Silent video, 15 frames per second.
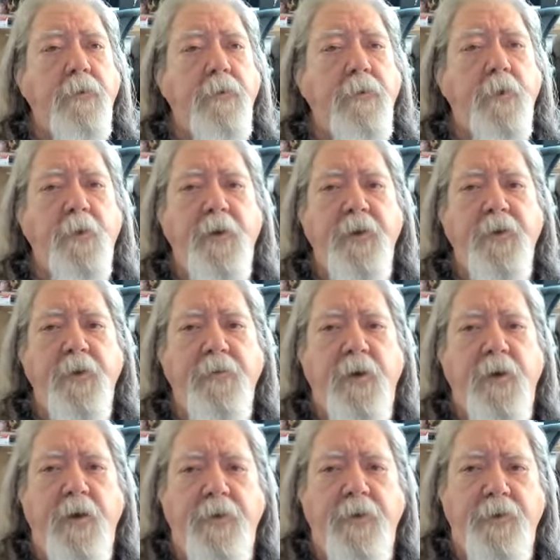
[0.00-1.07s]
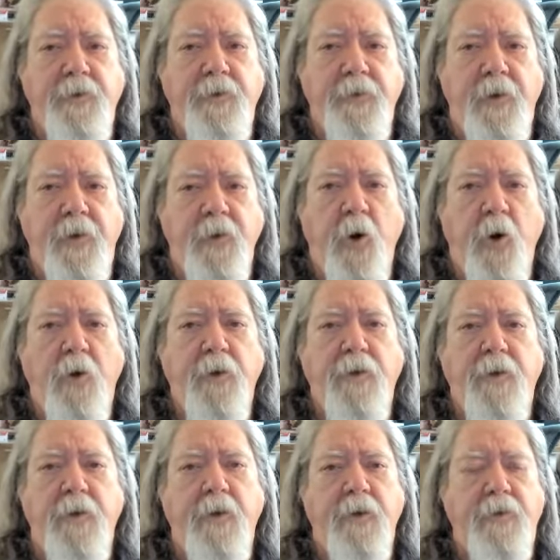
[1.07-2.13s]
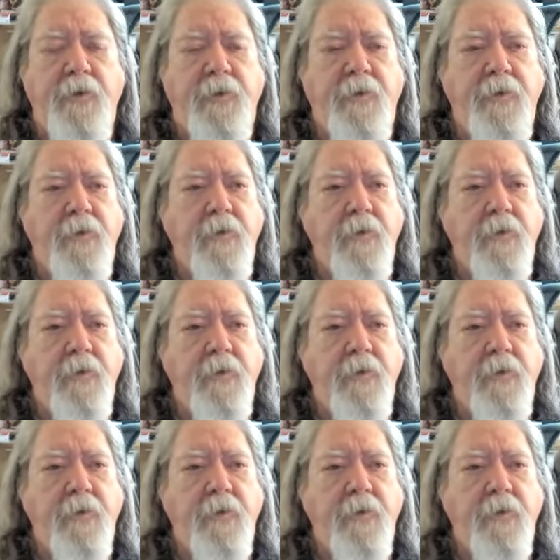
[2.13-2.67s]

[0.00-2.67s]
do each of us in all things,